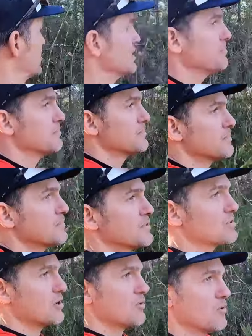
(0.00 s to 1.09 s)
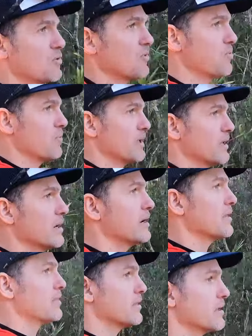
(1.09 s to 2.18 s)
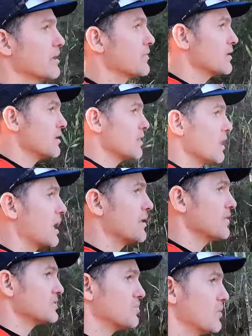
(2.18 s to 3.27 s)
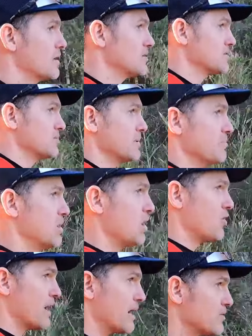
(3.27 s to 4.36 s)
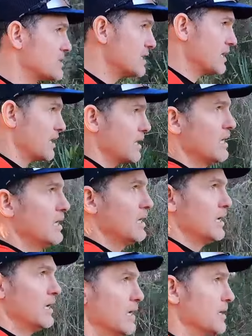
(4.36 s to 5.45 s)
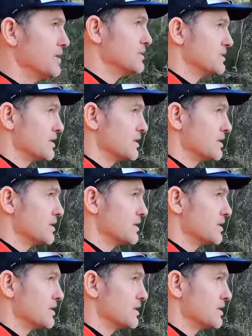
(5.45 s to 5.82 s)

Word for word: pretty strong north wind, and I think that a lot of this water is going to be blown out today. And